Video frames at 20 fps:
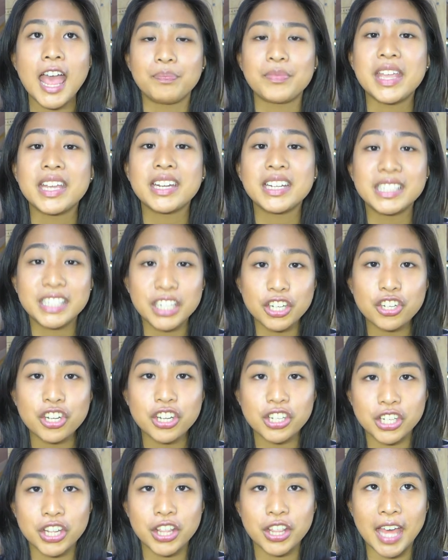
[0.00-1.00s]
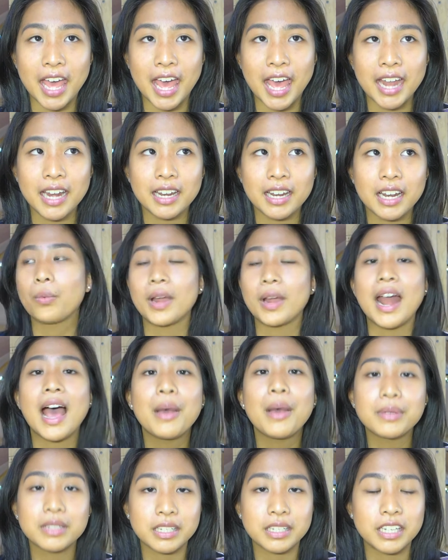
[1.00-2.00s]
In addition to that, when
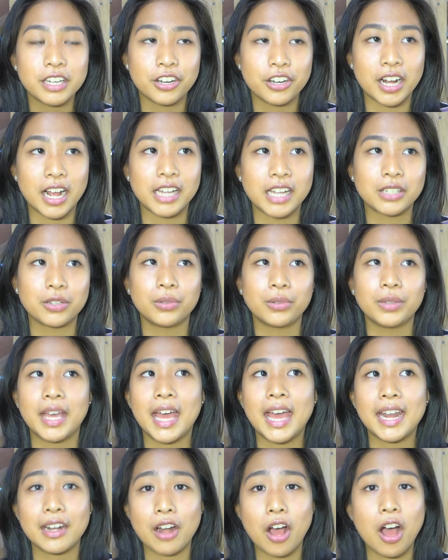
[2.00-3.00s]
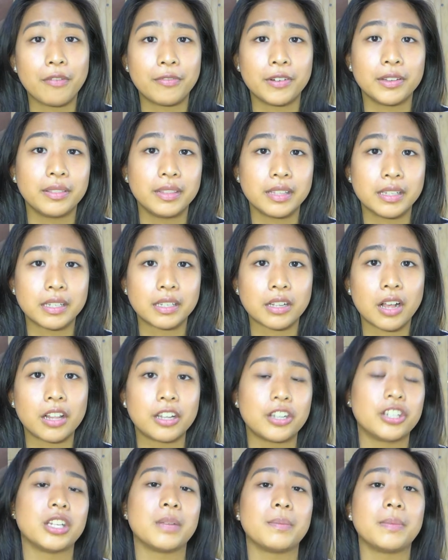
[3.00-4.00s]
I was a senior in high school, they hadn't offered this
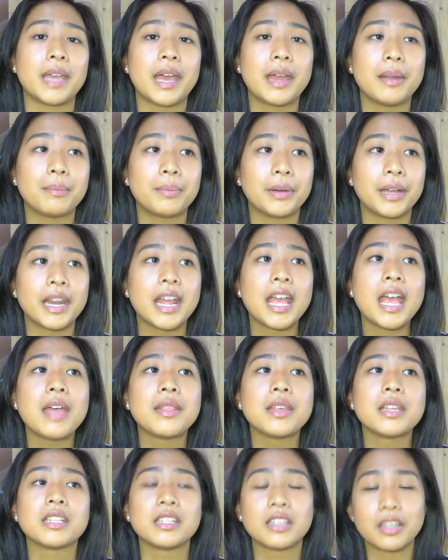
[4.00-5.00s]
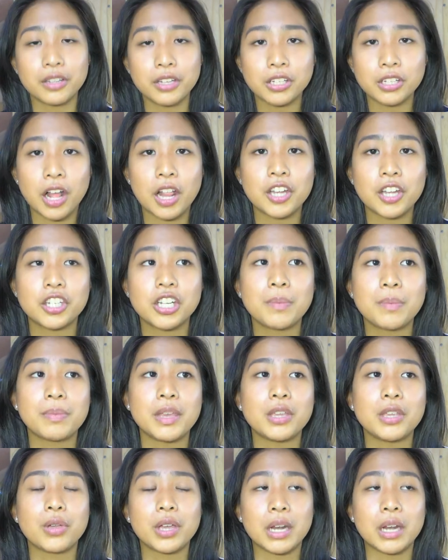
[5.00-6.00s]
scholarship yet, but there's another scholarship that
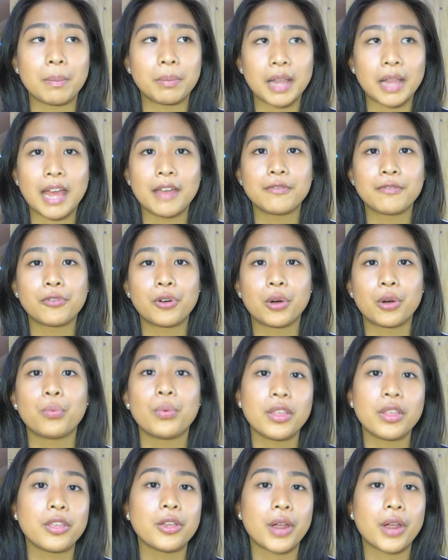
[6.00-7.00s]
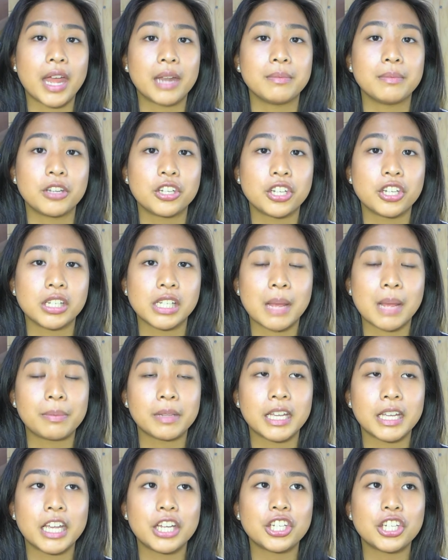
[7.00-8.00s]
you can apply for with your admissions
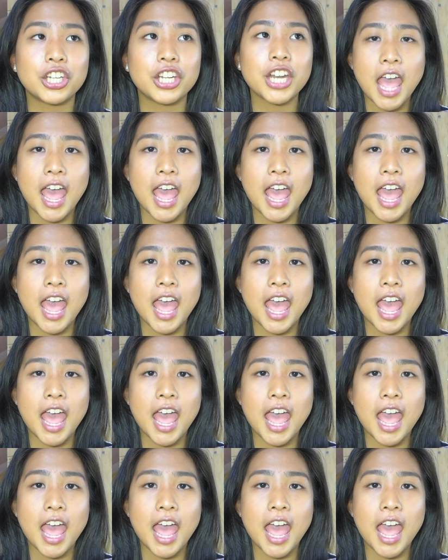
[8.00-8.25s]
application,